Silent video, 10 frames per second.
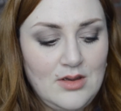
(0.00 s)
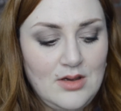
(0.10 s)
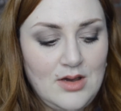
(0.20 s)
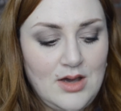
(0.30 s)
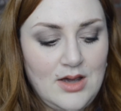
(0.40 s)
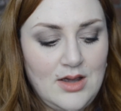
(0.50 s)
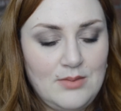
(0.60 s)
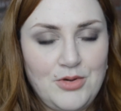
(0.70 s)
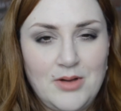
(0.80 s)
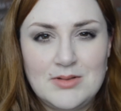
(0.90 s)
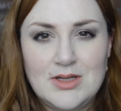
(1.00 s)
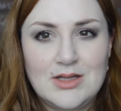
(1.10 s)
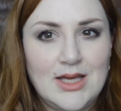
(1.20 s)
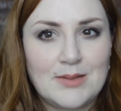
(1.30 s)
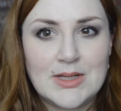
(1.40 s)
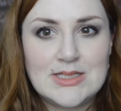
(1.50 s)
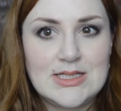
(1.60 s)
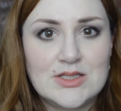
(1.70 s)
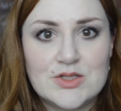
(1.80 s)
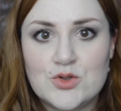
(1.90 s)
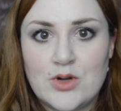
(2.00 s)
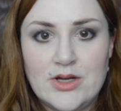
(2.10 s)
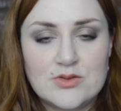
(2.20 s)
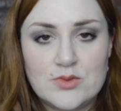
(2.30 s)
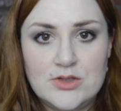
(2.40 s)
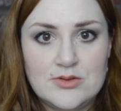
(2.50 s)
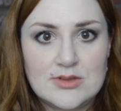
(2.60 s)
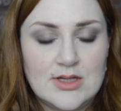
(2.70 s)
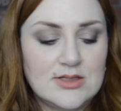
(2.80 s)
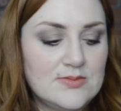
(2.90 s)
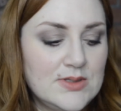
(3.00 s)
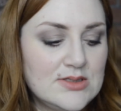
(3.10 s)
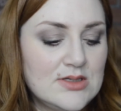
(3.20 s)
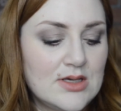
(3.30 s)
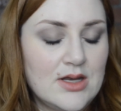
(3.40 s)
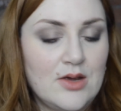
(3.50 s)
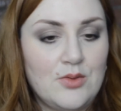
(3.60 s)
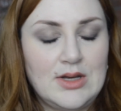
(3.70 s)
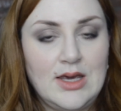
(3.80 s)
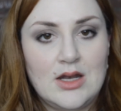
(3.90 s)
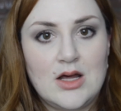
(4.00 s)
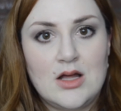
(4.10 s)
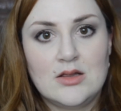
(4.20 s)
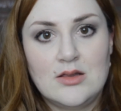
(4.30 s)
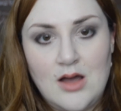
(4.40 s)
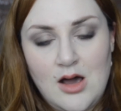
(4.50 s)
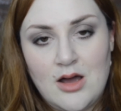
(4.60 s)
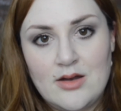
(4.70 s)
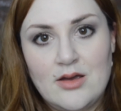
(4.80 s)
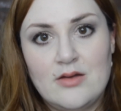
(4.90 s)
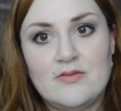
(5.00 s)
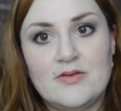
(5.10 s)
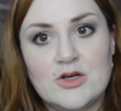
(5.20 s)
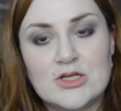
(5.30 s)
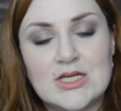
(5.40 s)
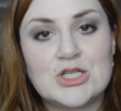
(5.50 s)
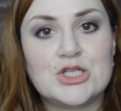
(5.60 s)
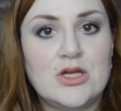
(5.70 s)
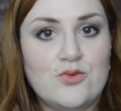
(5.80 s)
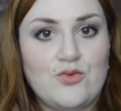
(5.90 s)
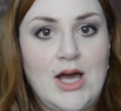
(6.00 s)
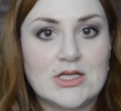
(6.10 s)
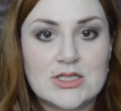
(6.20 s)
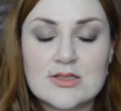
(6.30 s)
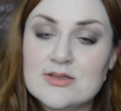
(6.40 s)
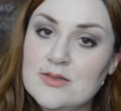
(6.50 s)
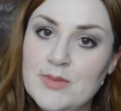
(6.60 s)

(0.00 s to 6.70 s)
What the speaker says: I probably in like my teens and 20s would use Lady Speed Stick, and I would get a lot of irritation and rashes in my